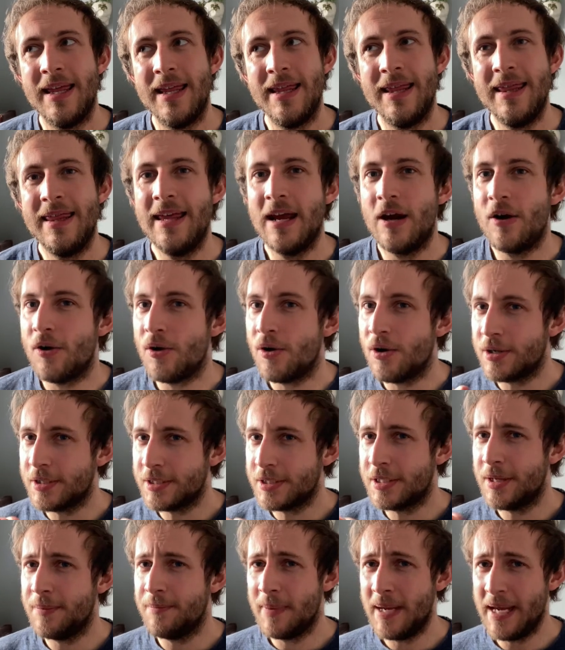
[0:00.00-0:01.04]
there are
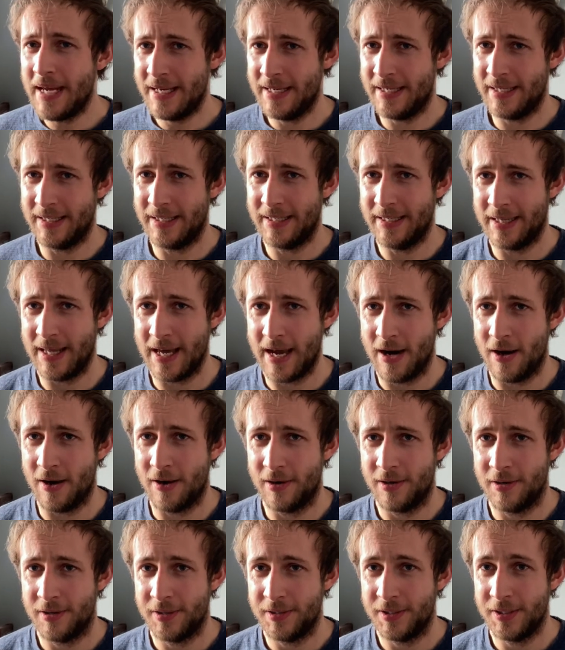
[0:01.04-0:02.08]
some hints there.
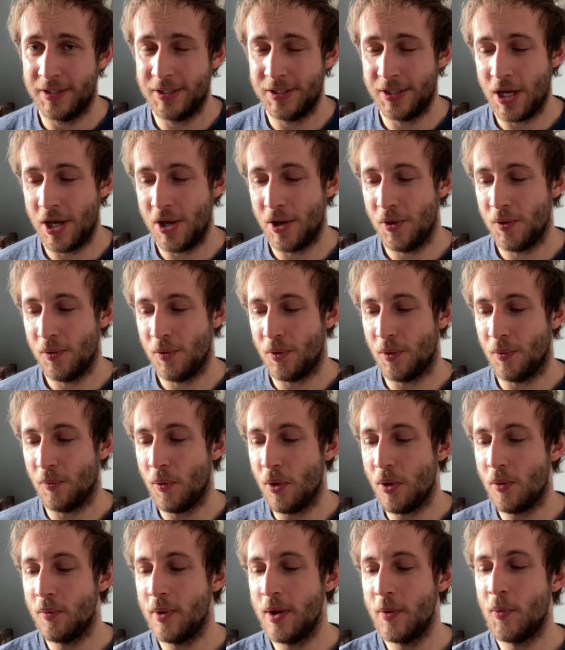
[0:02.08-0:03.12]
So
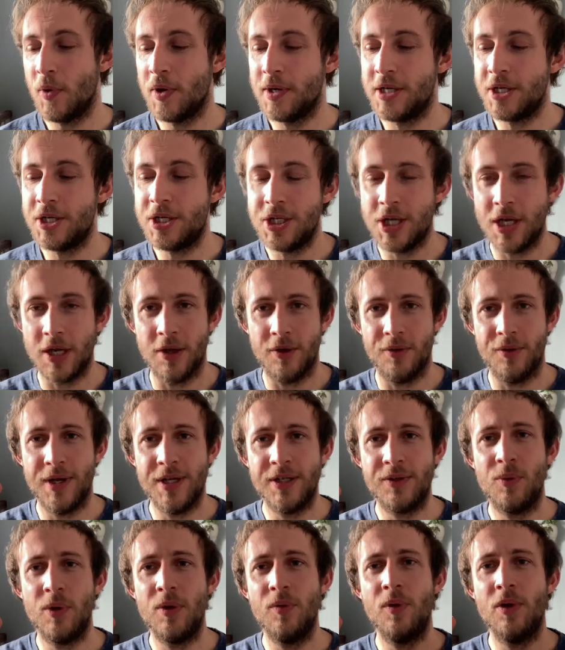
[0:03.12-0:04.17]
what we want to do
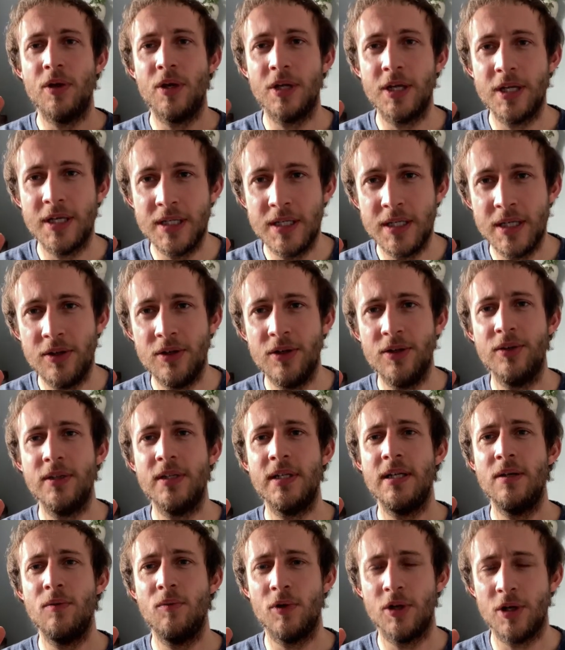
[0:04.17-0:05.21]
is we want to
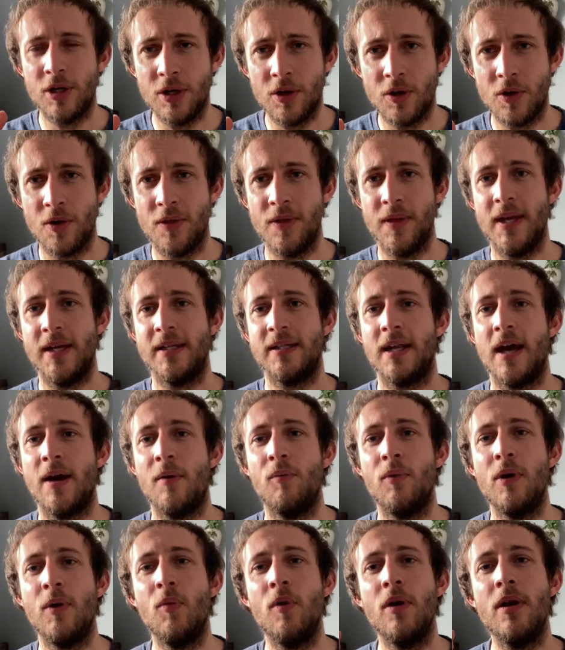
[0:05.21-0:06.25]
continuously work on this, and
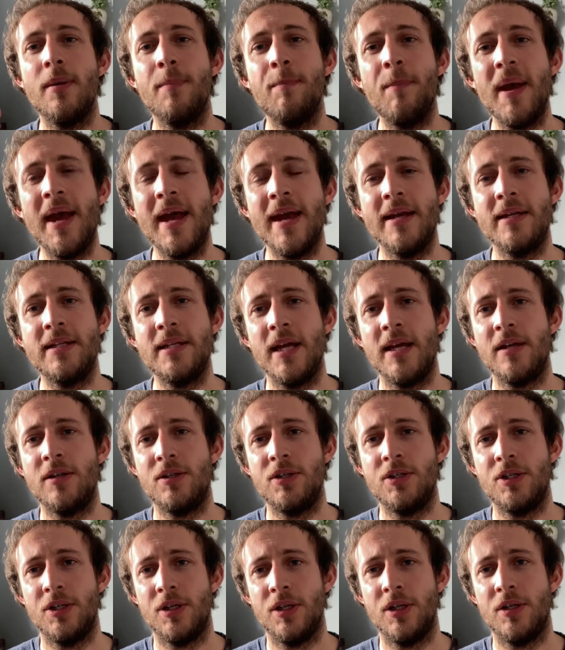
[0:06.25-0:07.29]
we want to pay
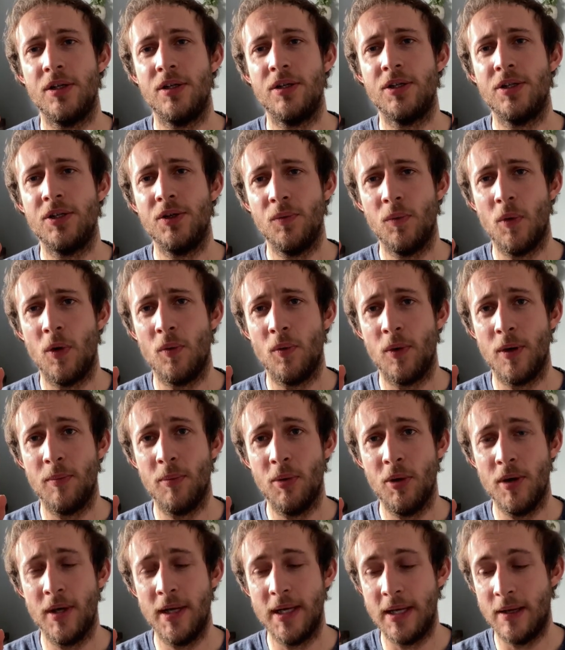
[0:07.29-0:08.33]
attention to what we're
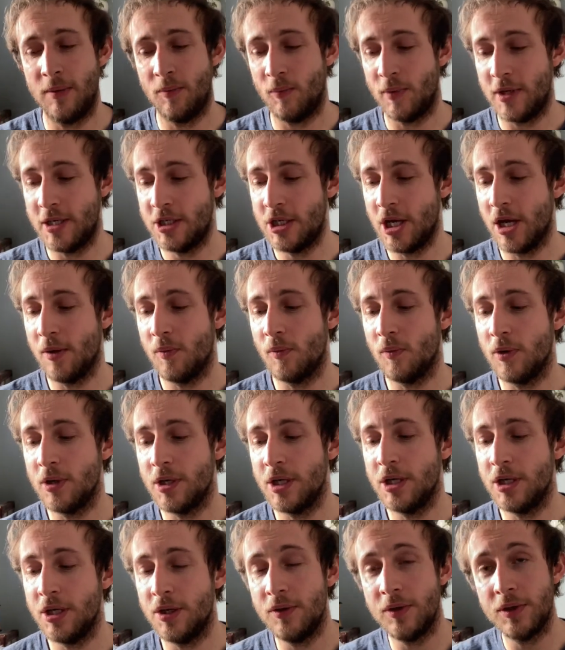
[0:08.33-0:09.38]
putting in. We don't want to
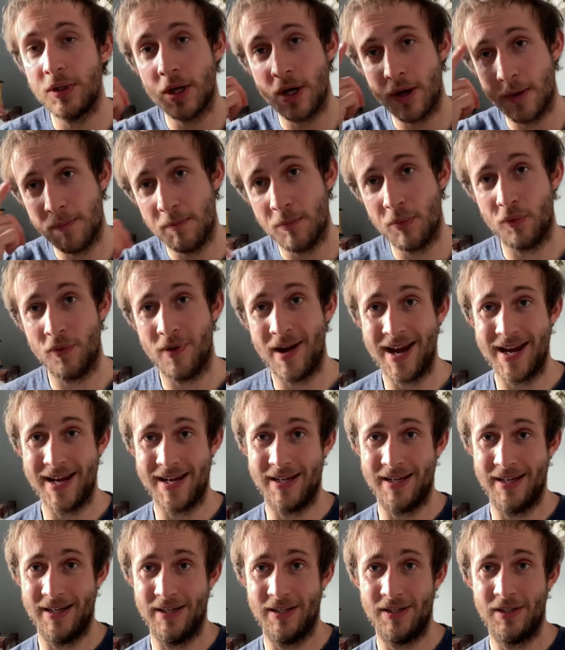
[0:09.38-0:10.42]
use our
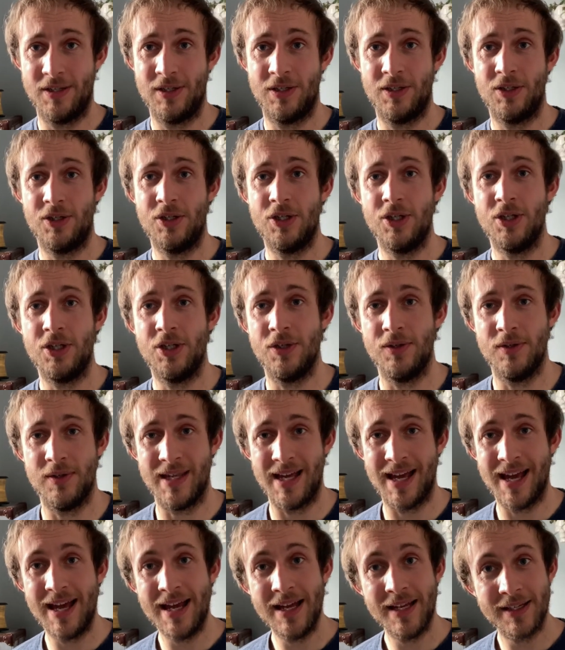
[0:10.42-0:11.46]
brains to do
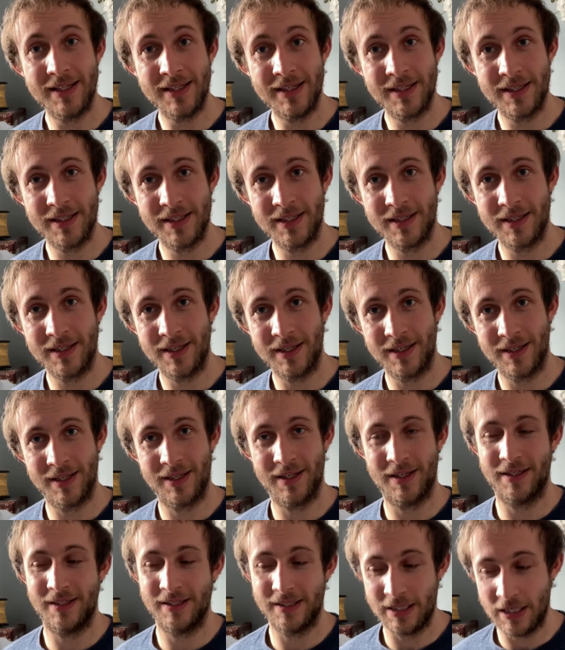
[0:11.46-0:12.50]
this.
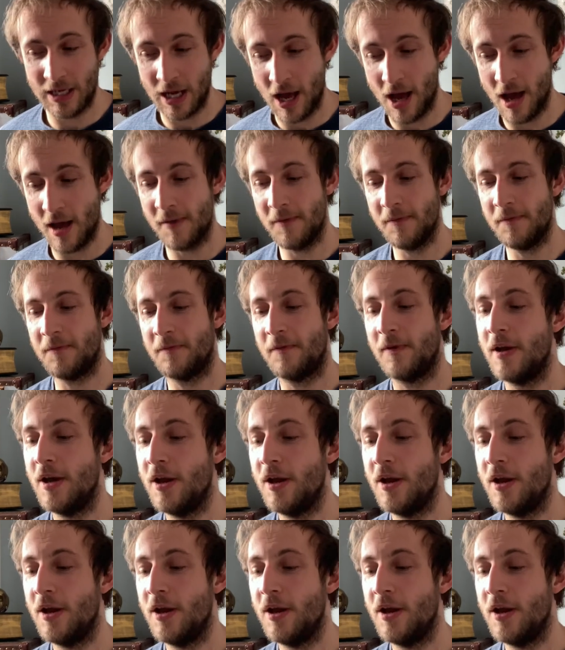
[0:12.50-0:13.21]
It's love.